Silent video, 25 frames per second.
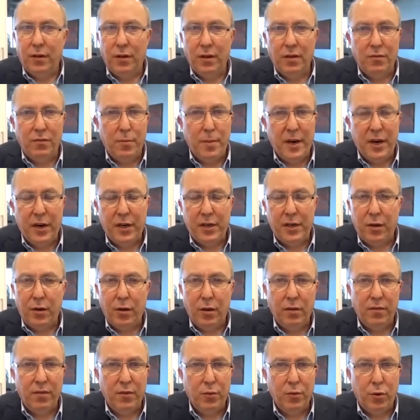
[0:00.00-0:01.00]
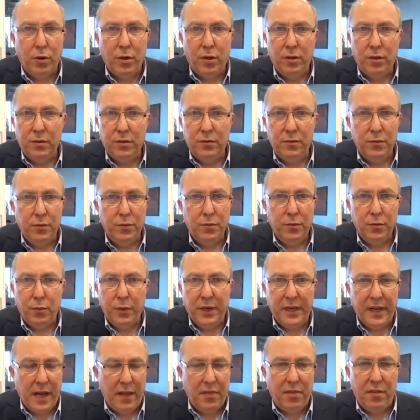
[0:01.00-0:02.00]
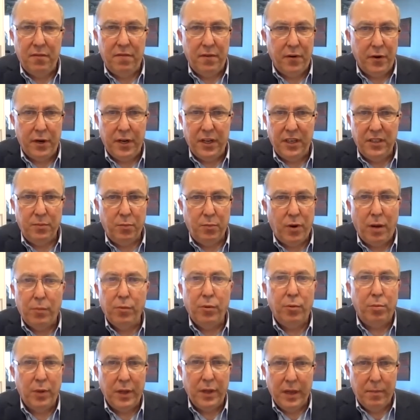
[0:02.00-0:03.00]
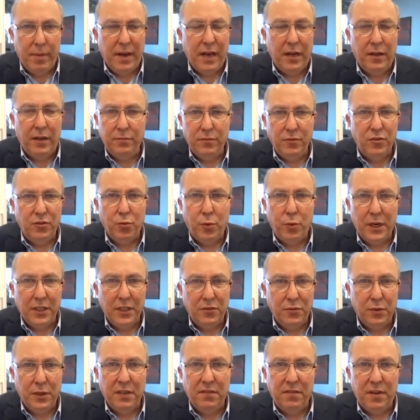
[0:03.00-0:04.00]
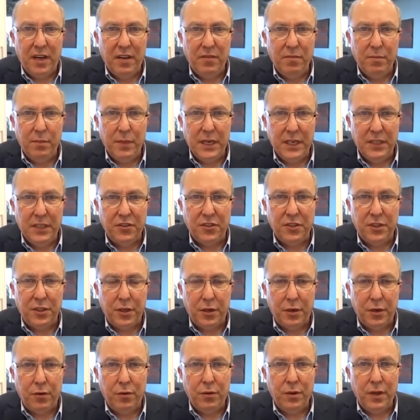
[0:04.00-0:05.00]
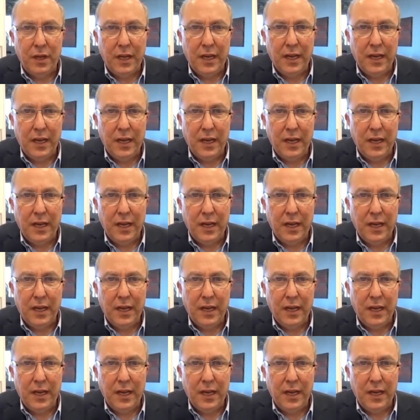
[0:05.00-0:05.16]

all of America, all of the world, we got the verdict probably about 20, 25 minutes ago.